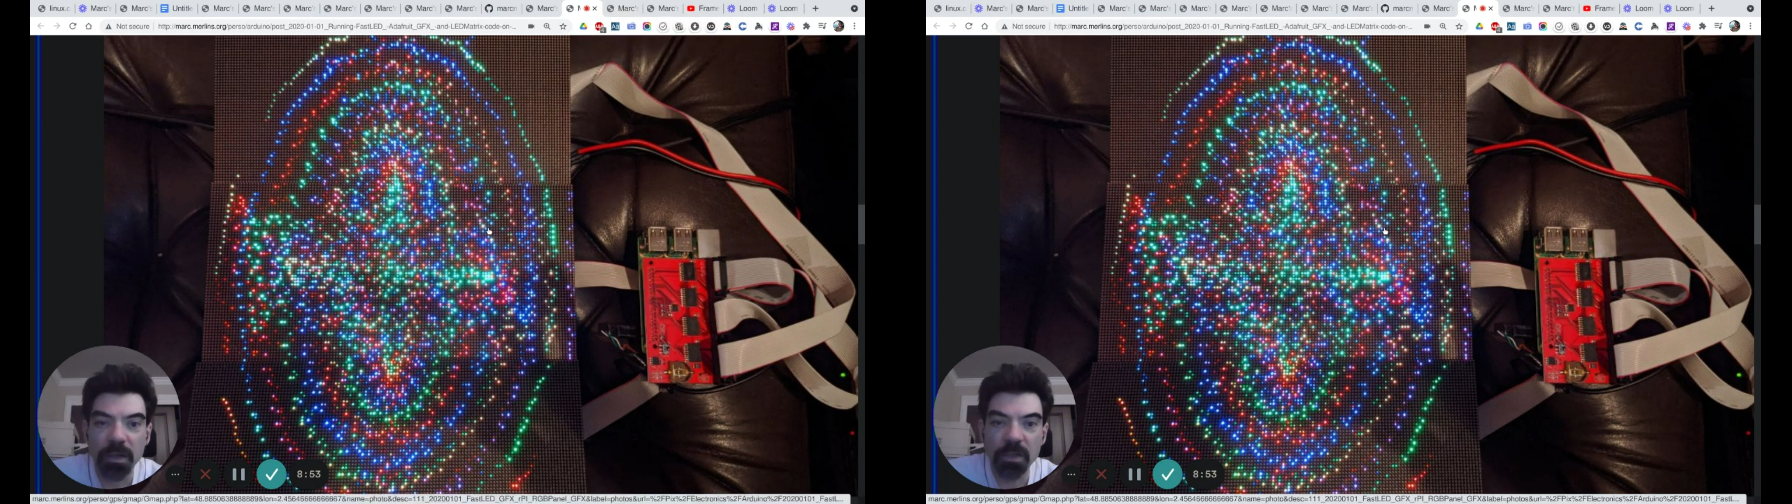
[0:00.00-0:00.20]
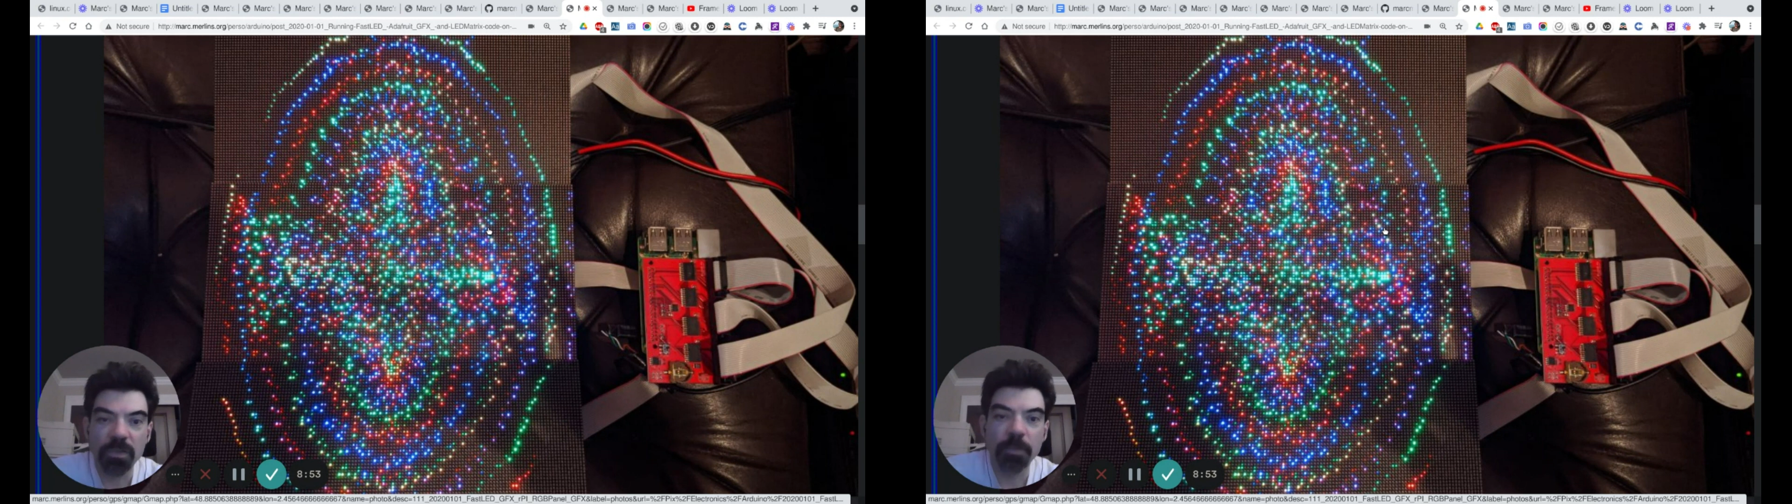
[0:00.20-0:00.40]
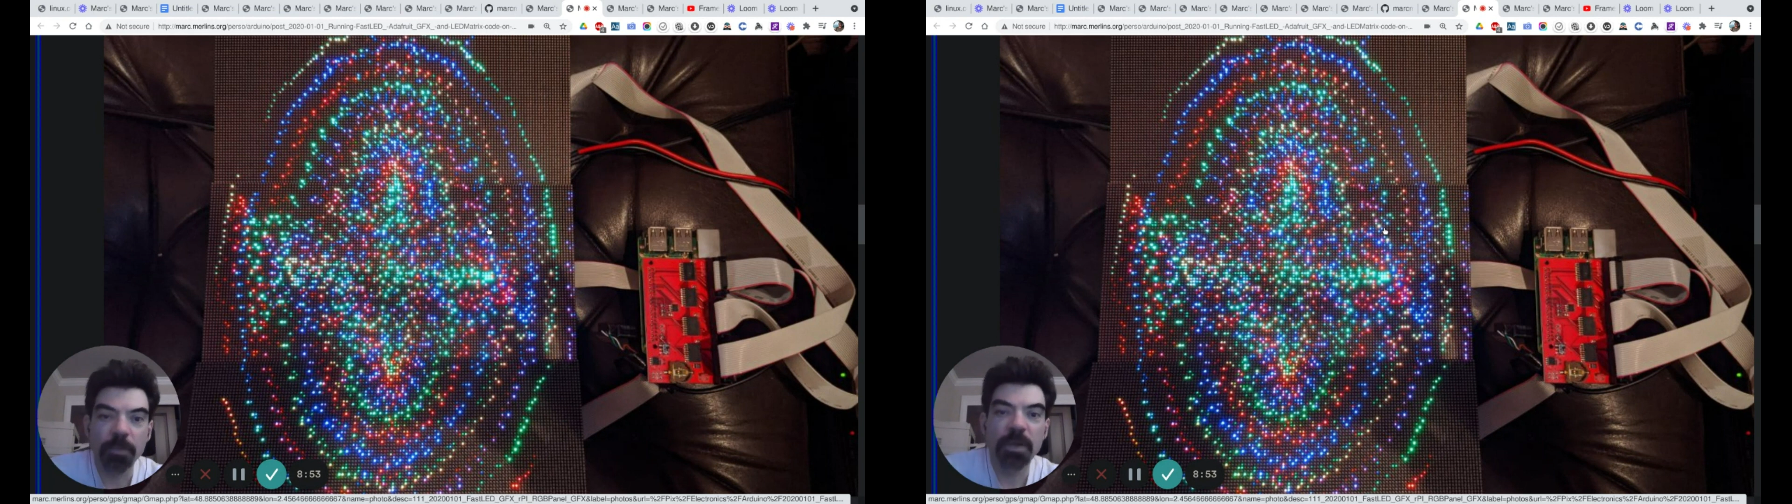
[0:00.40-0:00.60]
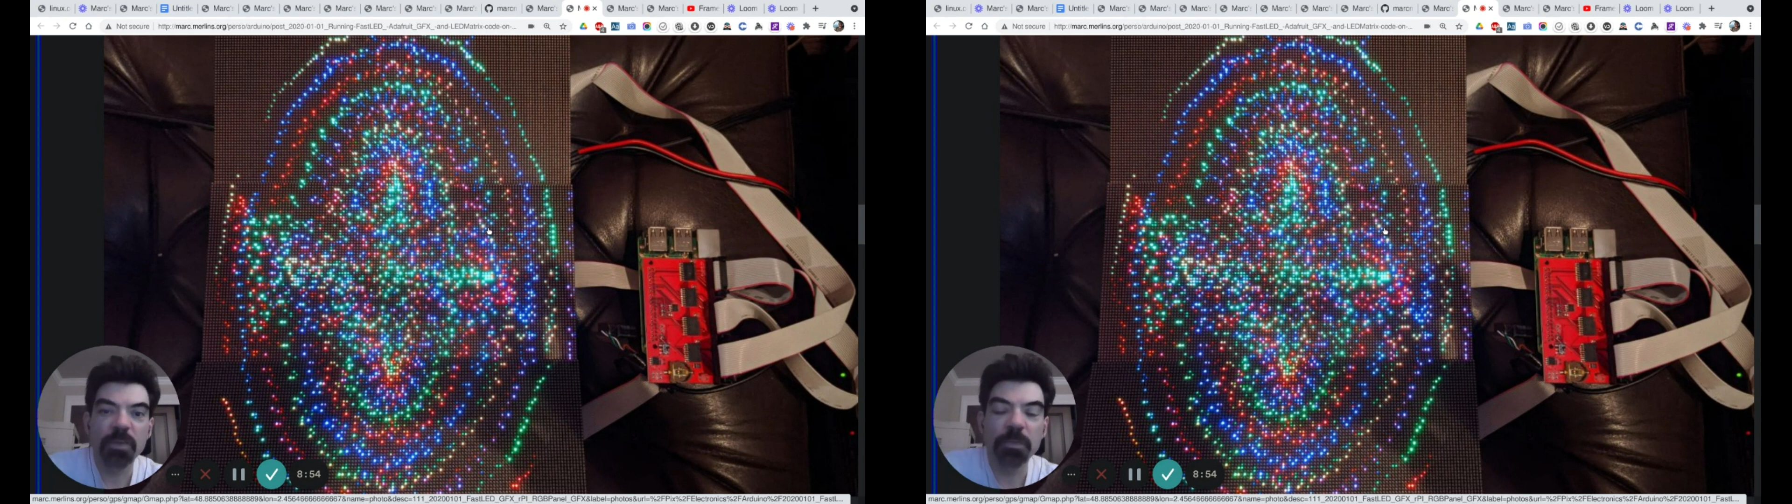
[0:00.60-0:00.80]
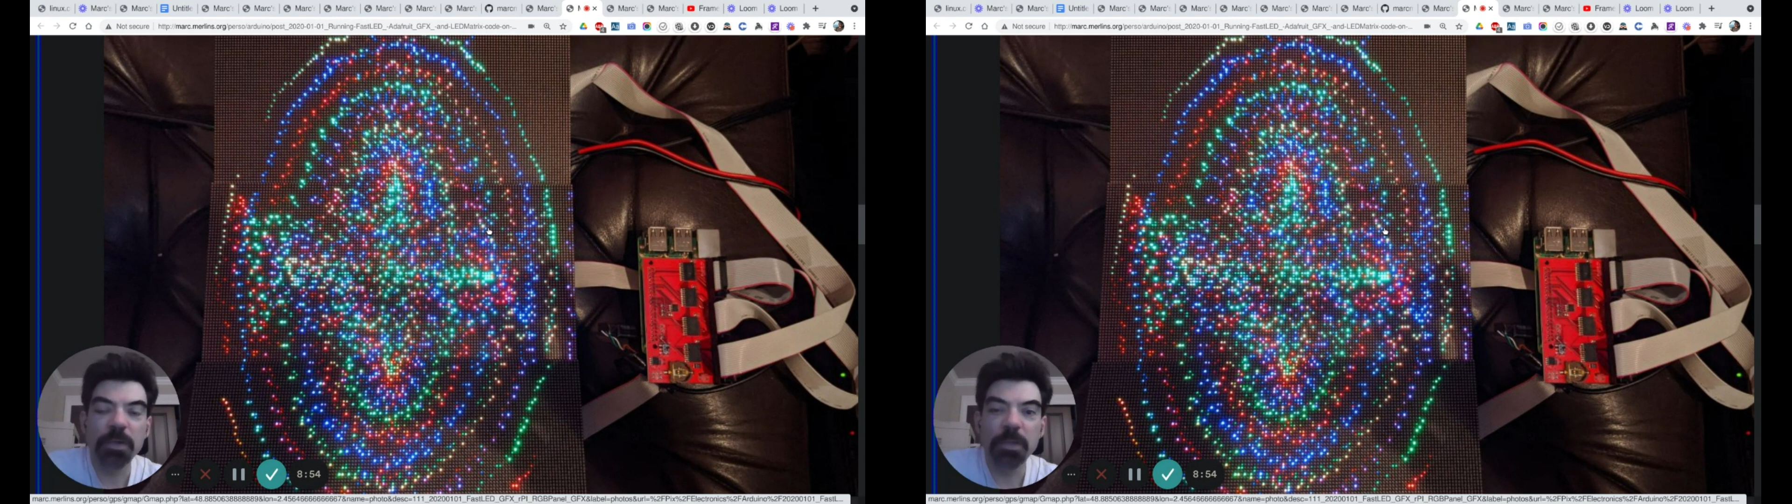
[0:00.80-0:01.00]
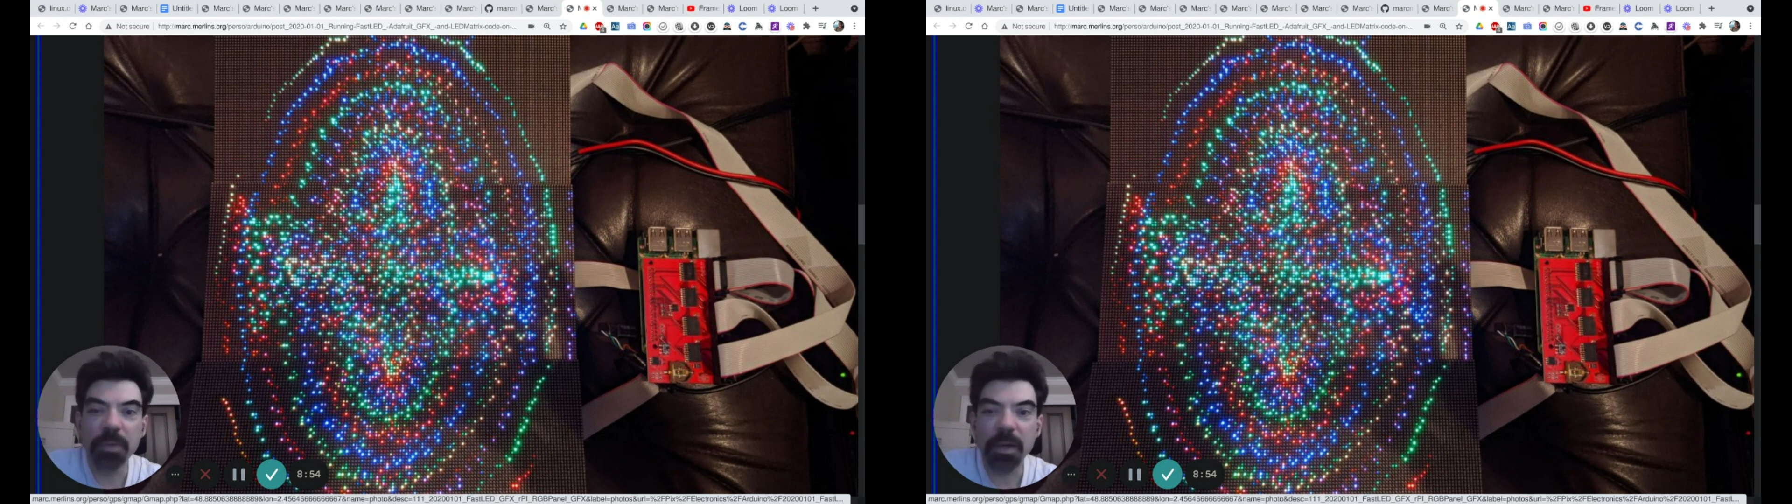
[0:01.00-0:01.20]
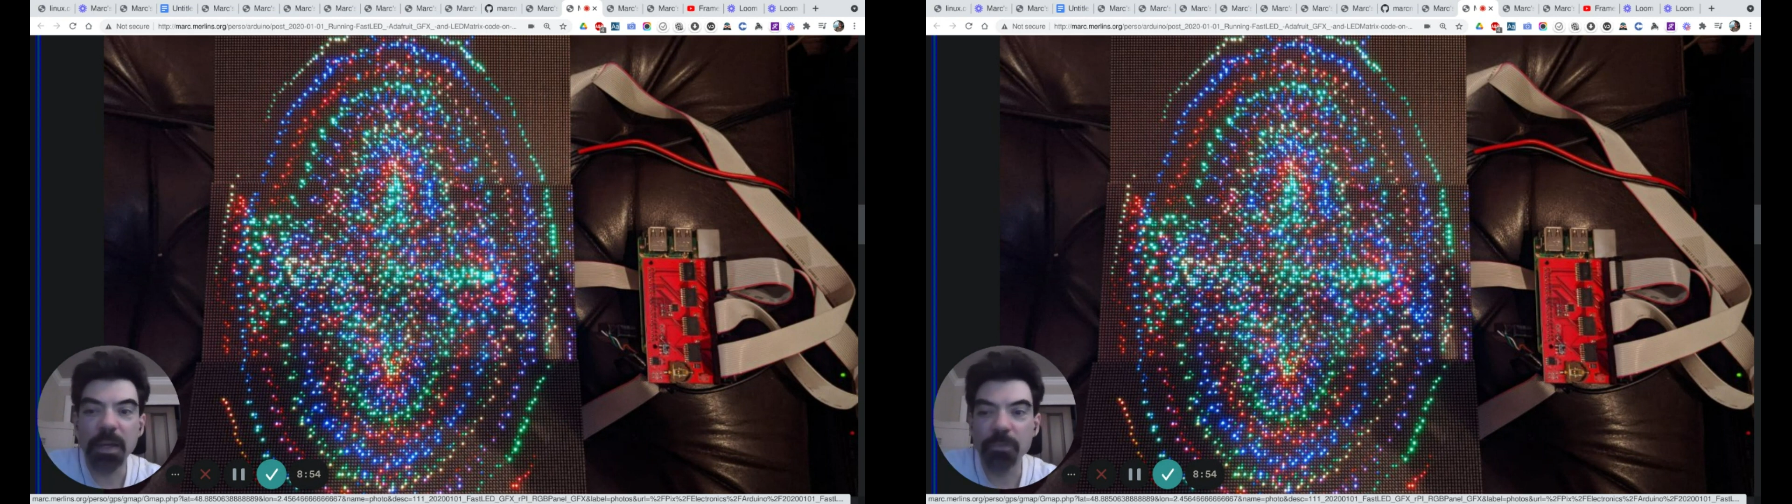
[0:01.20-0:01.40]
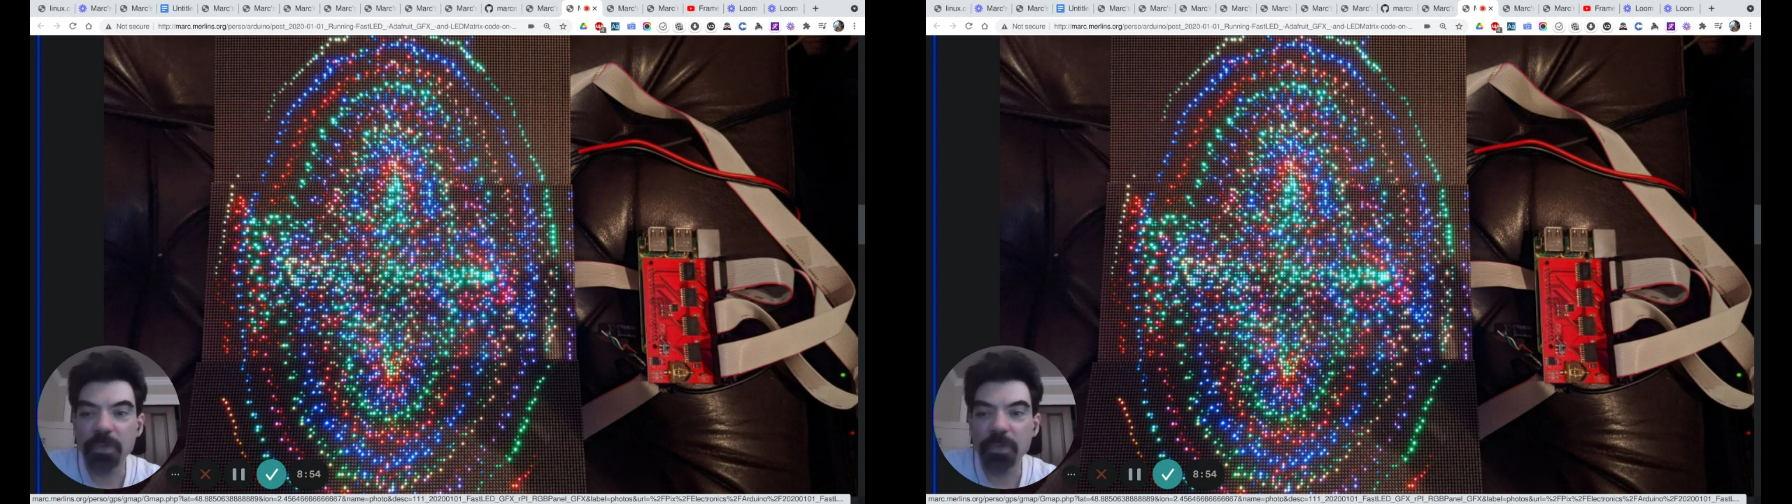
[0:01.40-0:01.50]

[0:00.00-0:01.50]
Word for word: on top of Raspberry Pi